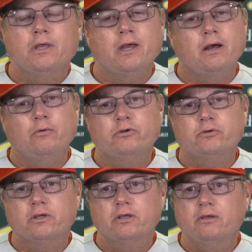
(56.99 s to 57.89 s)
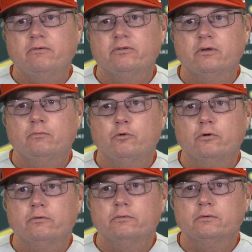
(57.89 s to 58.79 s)
Yeah, I wish I could give you something
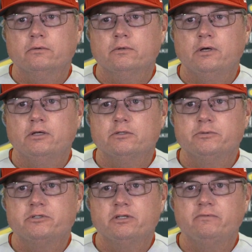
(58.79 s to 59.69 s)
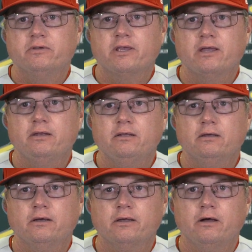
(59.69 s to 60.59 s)
more specific, Katie.
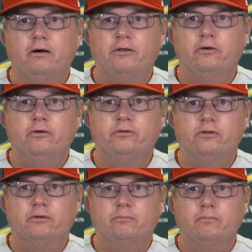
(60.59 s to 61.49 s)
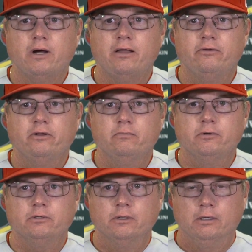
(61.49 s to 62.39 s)
All I know is it bothered
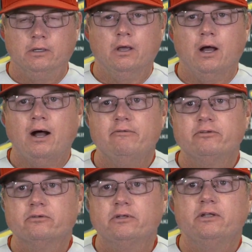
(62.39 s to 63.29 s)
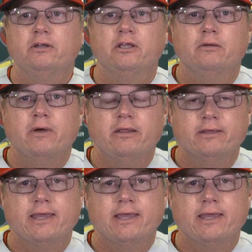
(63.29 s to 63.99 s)
him and obviously needed to get him out of the